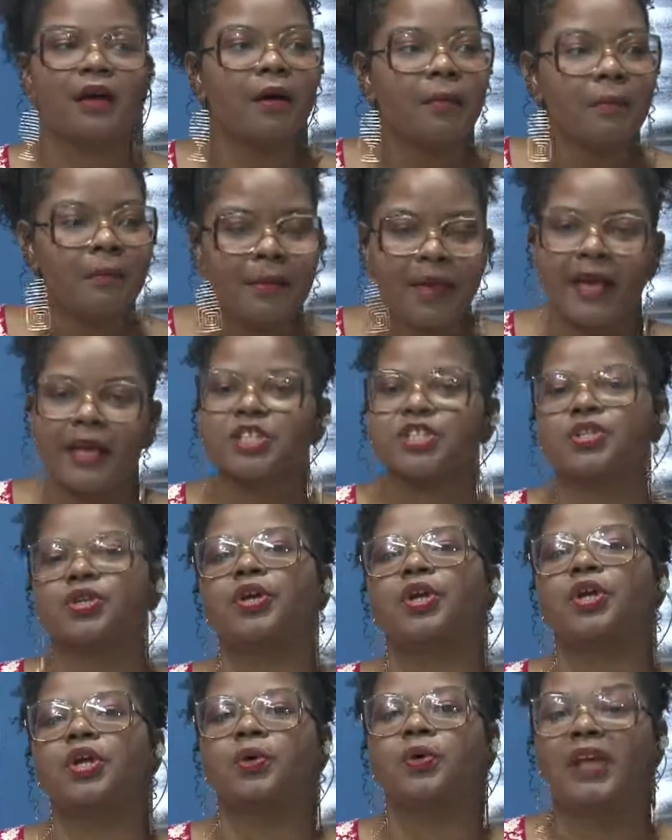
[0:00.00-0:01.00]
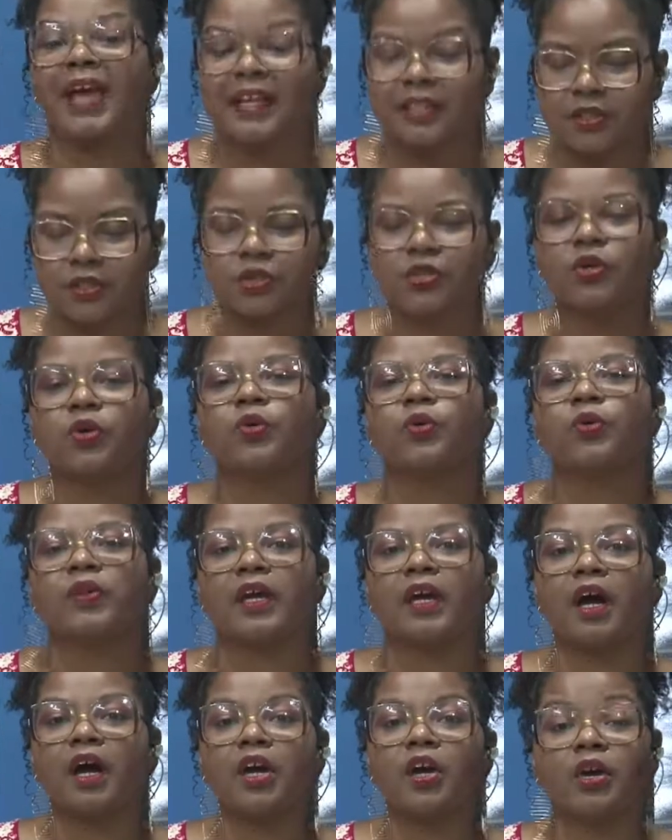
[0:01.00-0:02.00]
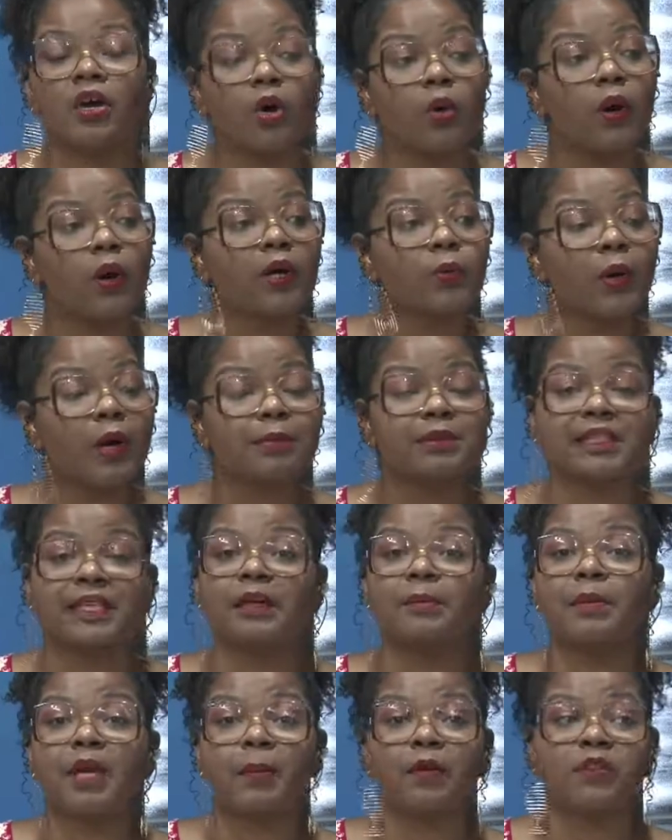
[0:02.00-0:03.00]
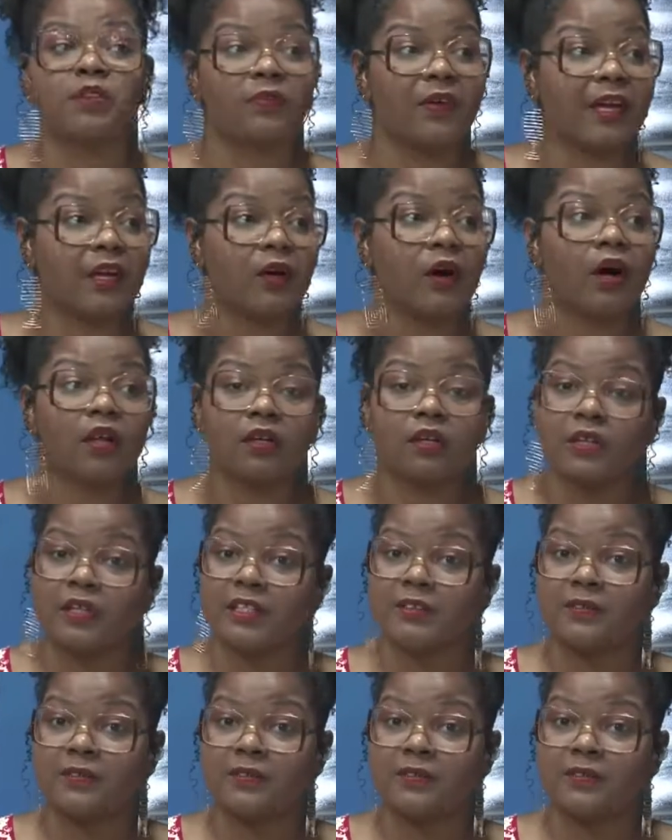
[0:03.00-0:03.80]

Make sure you get to know who they are. You can go on the website and be able to find out all of these